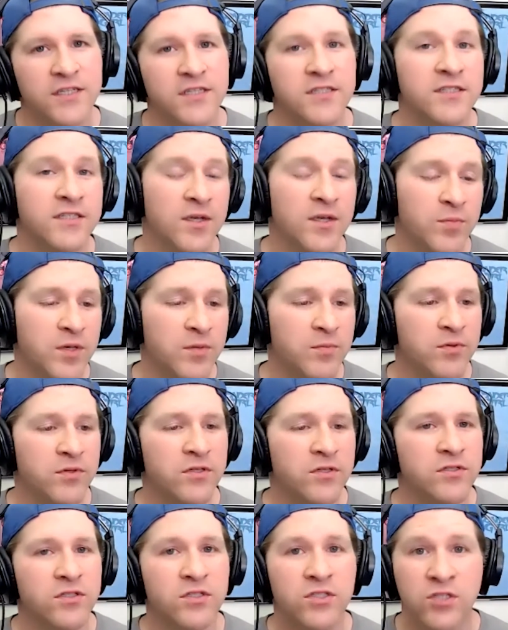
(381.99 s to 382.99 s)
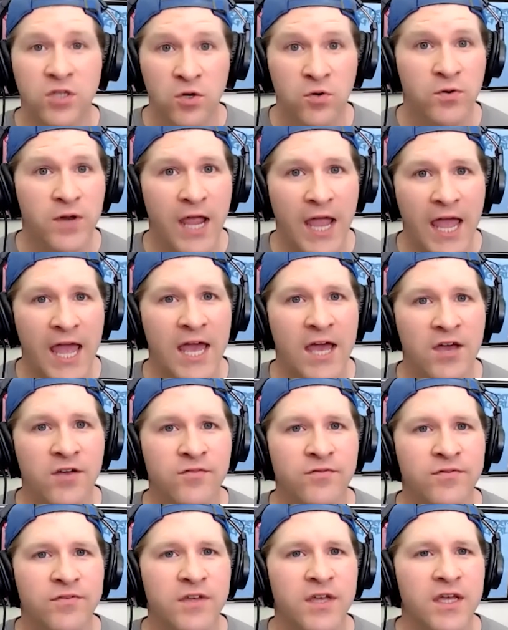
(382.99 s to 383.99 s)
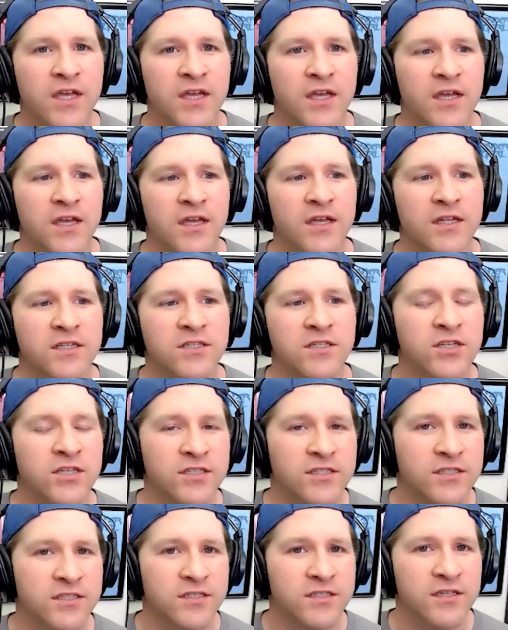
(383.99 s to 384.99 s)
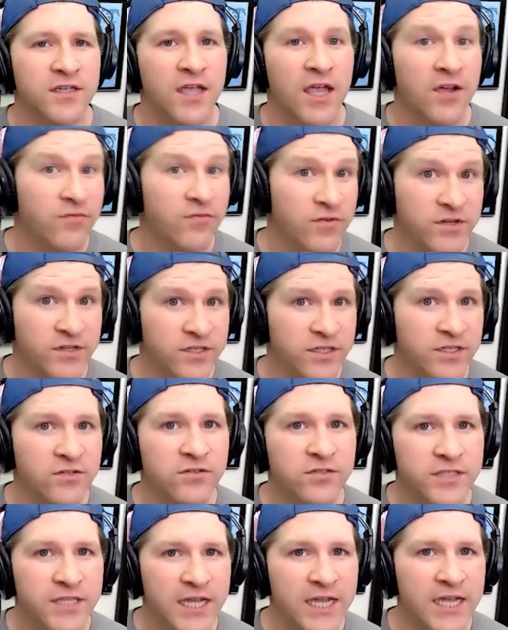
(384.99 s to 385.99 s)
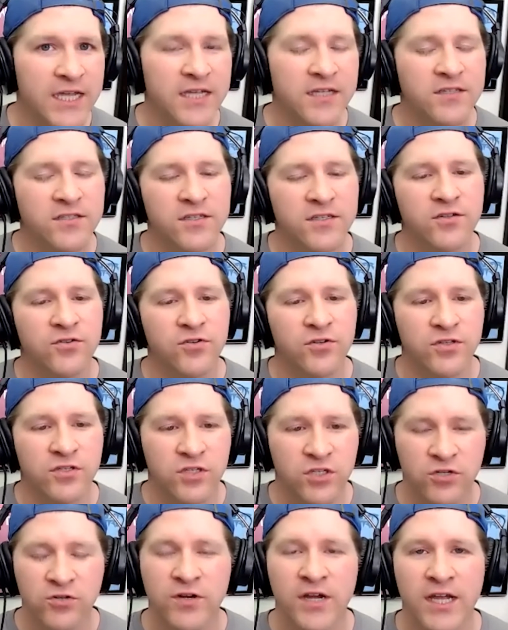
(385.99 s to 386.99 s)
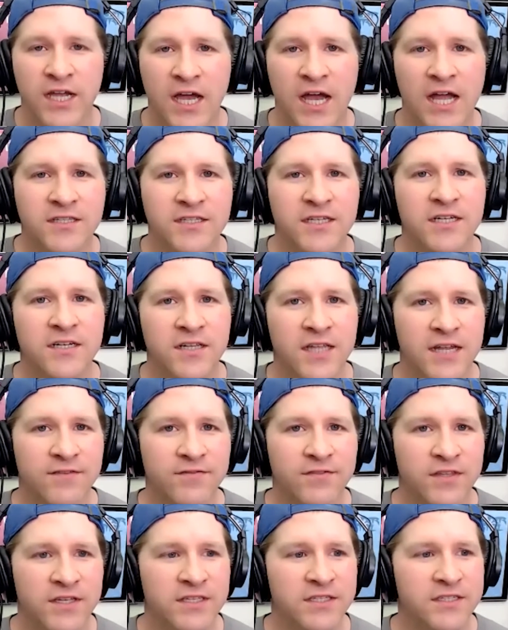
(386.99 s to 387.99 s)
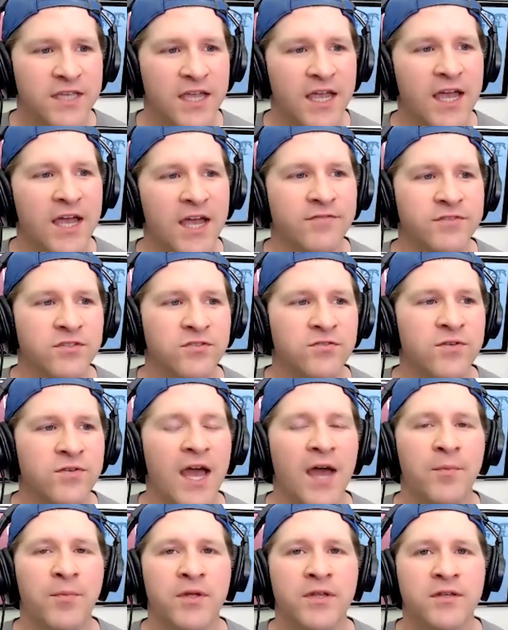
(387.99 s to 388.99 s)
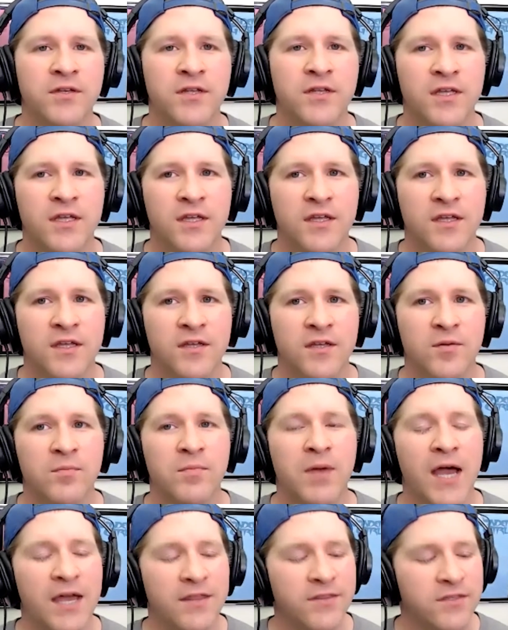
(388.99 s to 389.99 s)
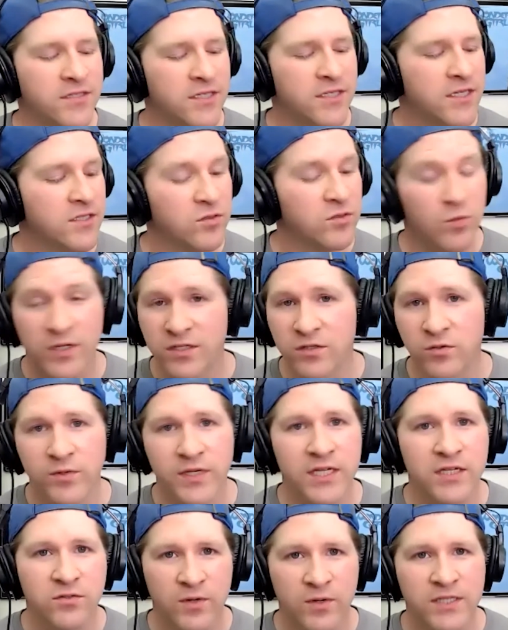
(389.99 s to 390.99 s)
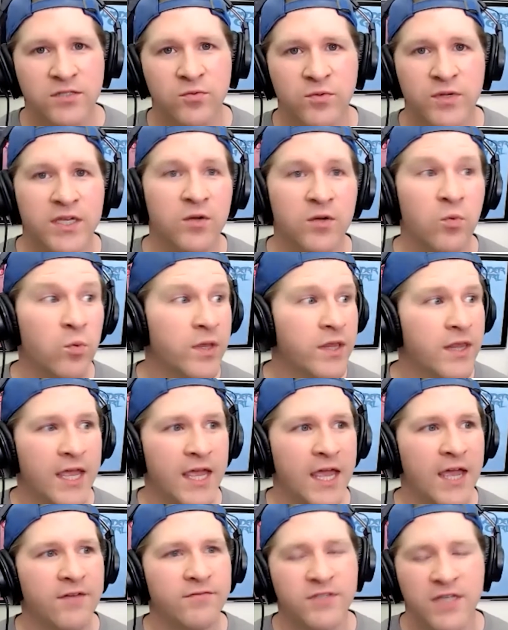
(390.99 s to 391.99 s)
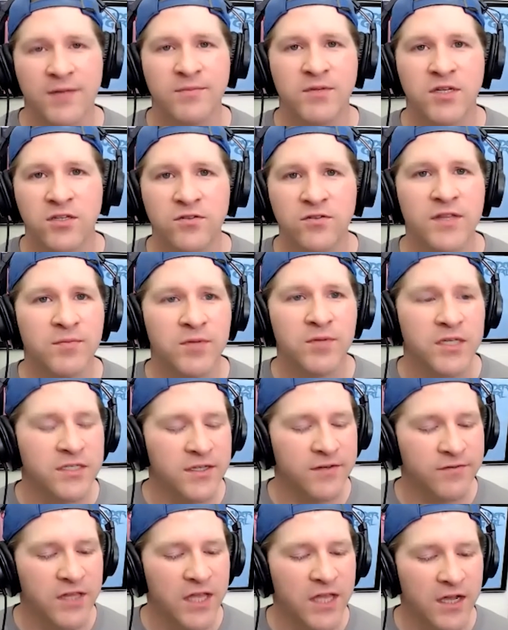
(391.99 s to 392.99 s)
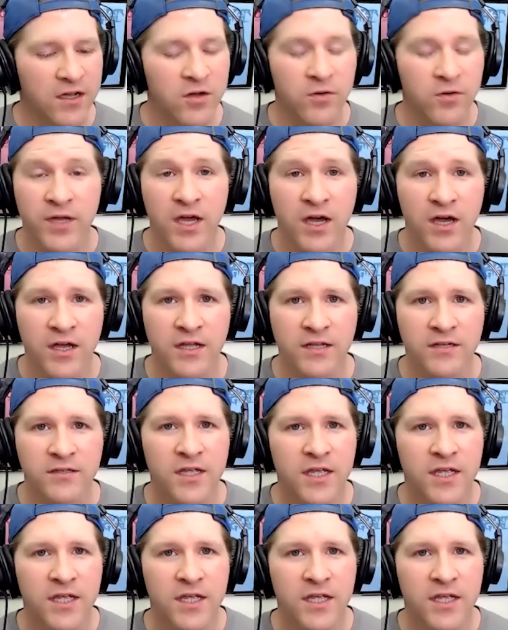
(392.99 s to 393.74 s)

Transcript: And some people don't have just every single day to curate content. A lot of things have to happen behind the scenes once a week, twice a week when they have time to do that because they have a lot going on.